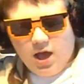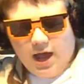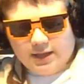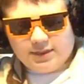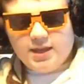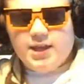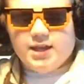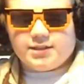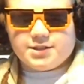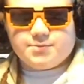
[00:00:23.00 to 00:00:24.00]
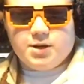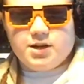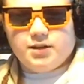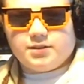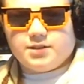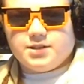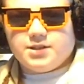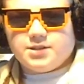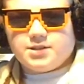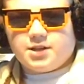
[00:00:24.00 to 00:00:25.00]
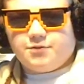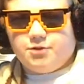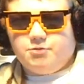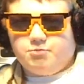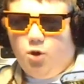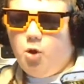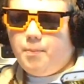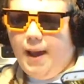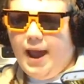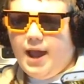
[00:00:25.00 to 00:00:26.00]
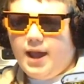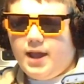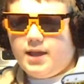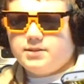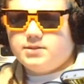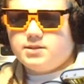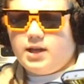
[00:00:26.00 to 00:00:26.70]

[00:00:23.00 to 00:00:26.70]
I think this month is stuff with robots.